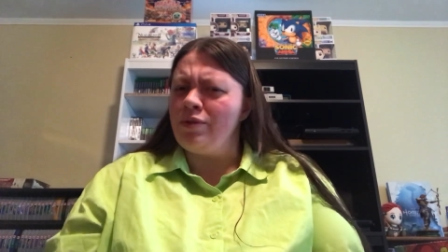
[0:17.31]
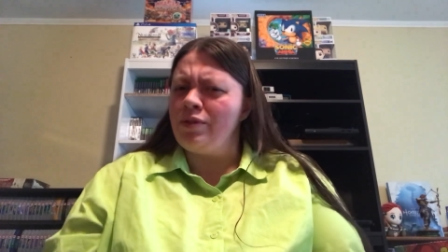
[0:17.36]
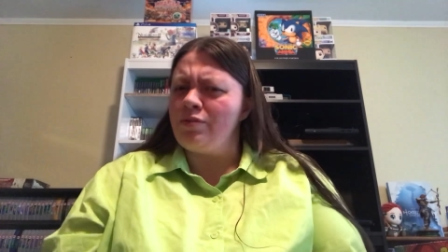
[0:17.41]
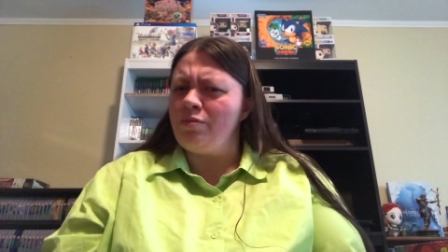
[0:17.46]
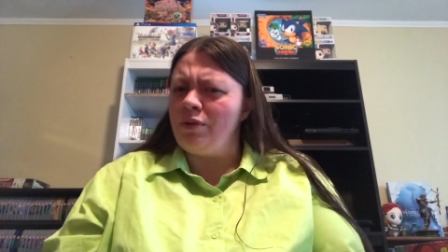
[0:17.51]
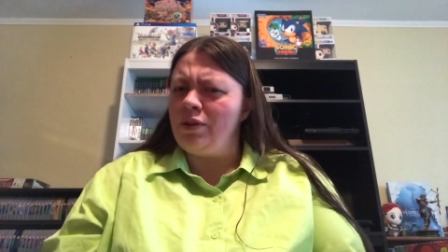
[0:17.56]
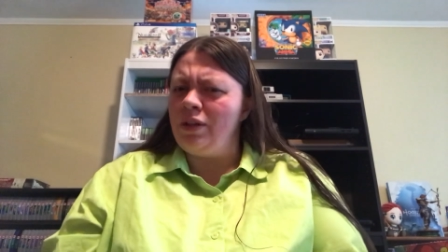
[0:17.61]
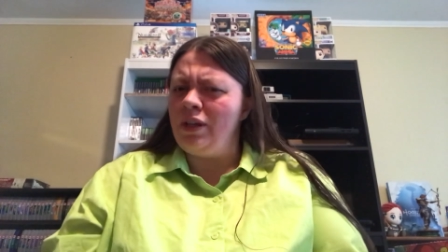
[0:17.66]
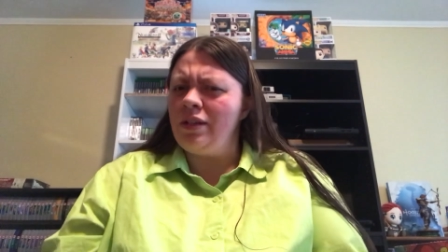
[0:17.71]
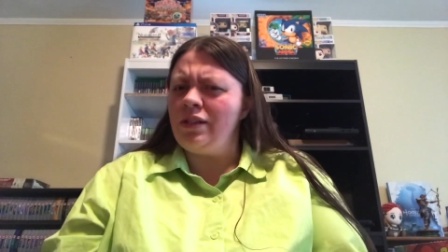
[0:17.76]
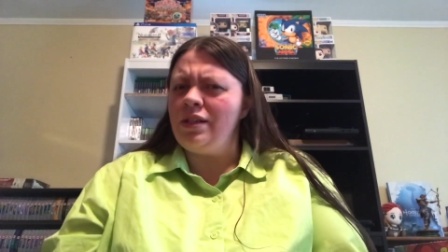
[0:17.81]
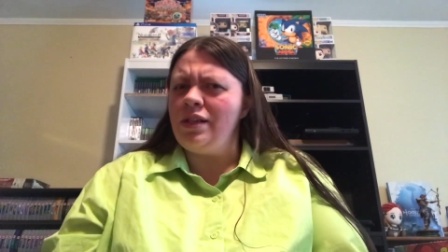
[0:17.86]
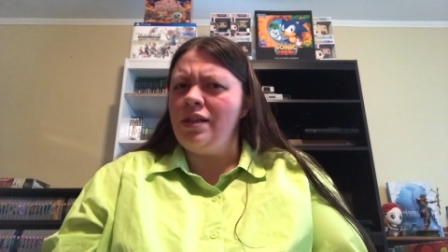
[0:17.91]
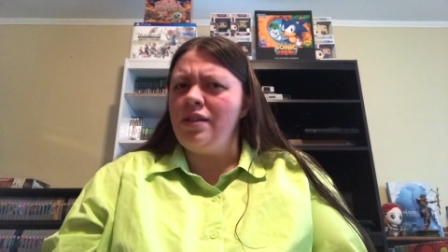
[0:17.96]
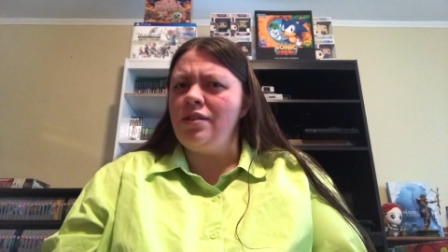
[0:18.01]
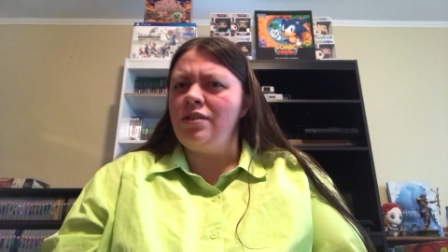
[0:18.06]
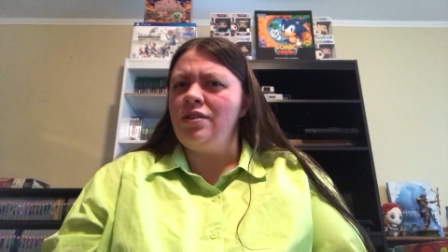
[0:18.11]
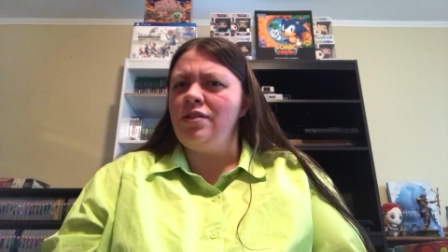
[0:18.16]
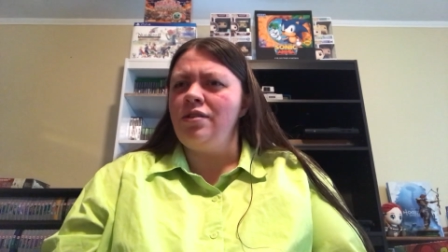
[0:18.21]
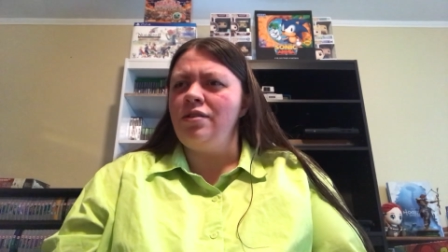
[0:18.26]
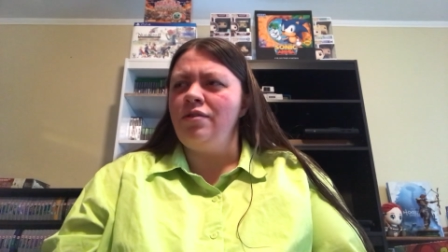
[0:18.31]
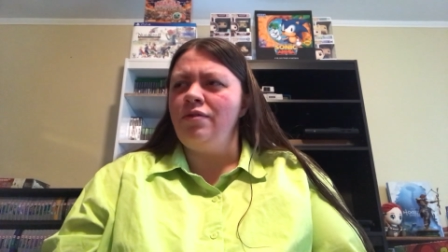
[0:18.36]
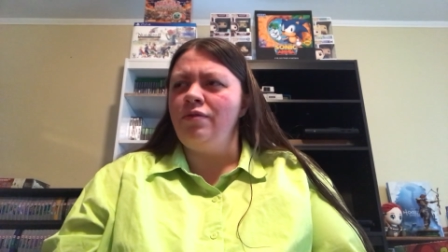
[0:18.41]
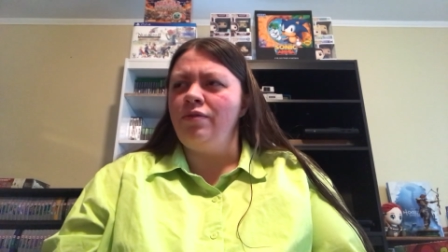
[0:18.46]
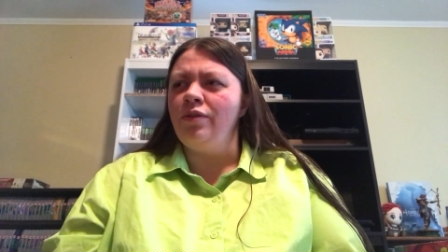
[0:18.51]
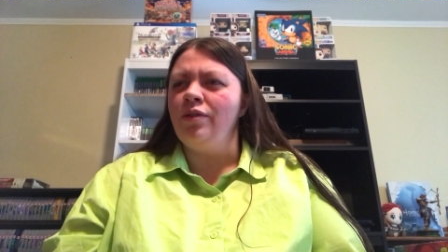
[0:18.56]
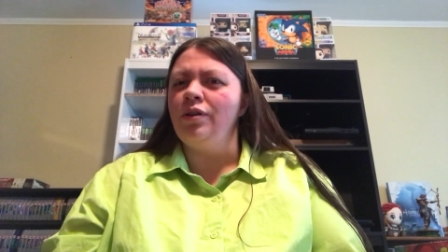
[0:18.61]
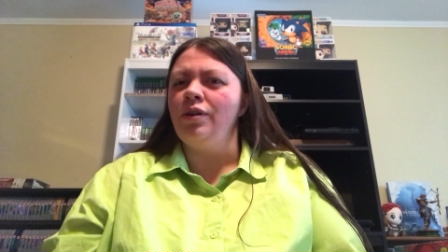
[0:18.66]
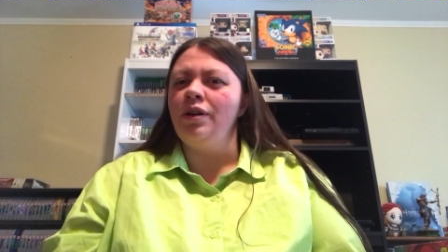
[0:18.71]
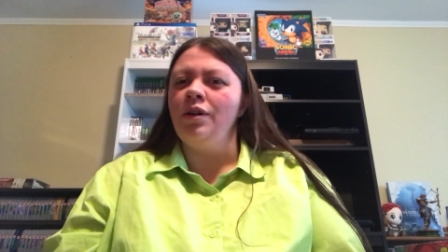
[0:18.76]
was reluctant
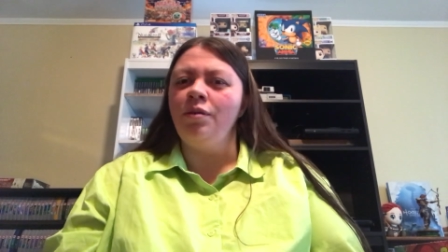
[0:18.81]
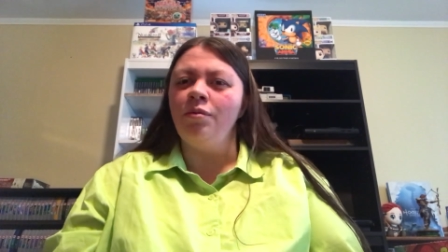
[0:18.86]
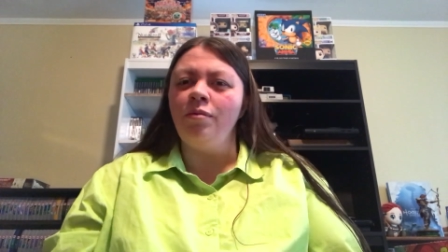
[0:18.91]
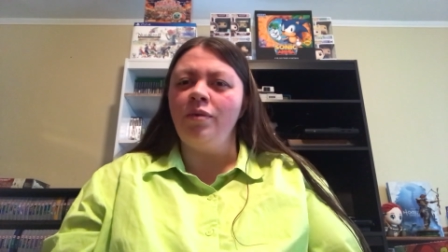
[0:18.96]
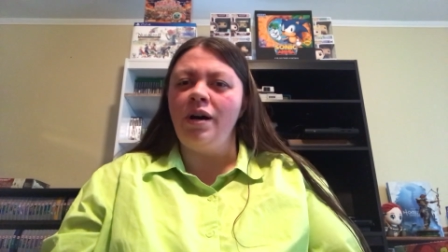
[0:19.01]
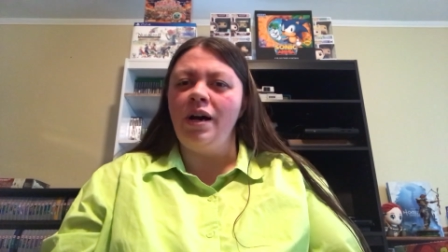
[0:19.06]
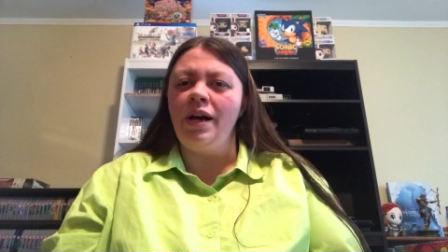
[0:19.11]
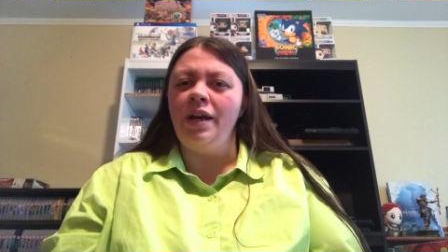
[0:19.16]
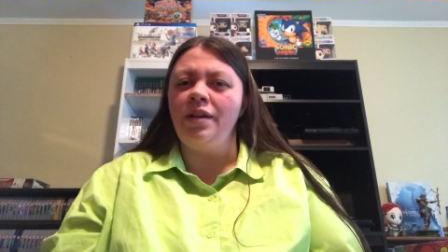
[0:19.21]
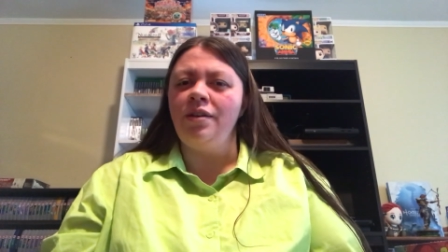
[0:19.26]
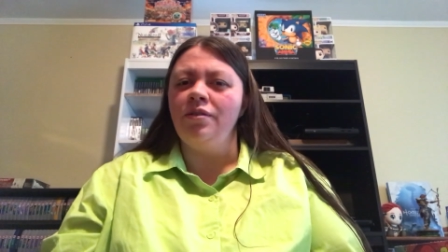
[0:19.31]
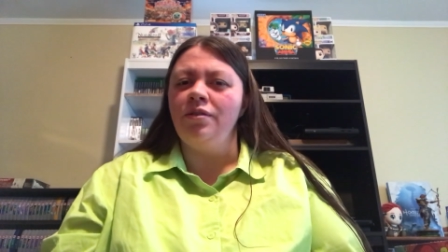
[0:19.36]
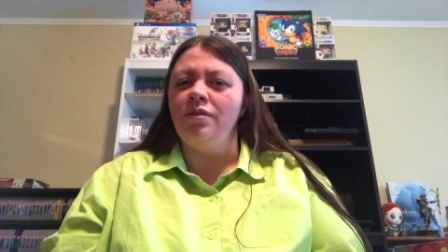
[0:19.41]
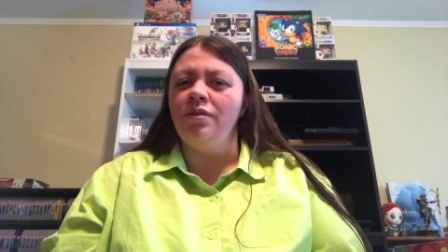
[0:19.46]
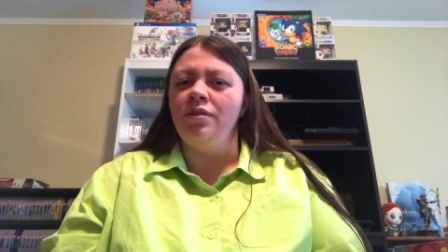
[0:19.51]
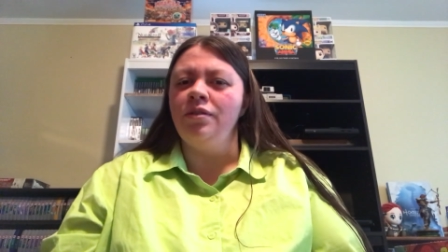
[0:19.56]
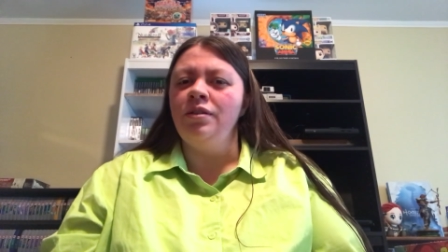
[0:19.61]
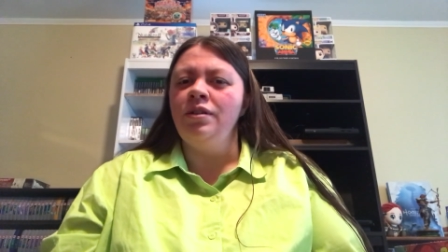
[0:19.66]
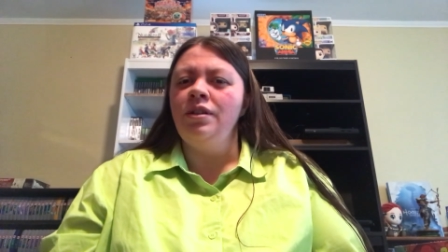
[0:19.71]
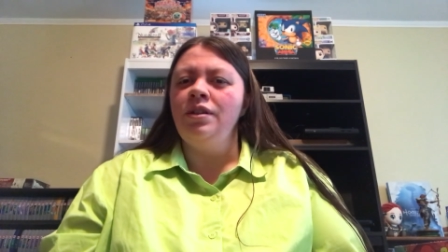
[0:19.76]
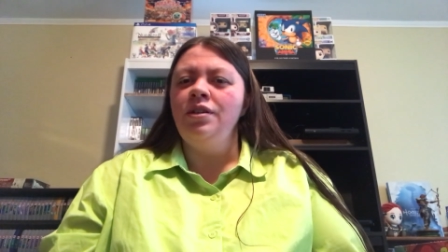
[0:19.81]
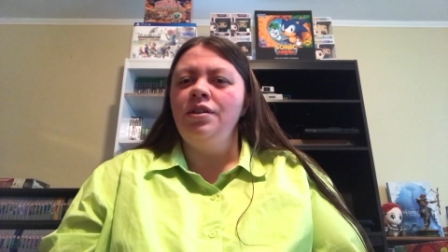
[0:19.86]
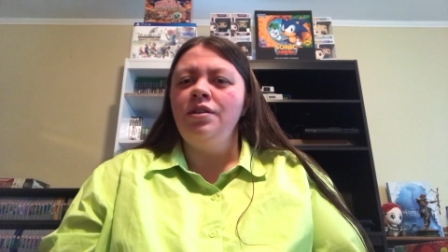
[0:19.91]
for a while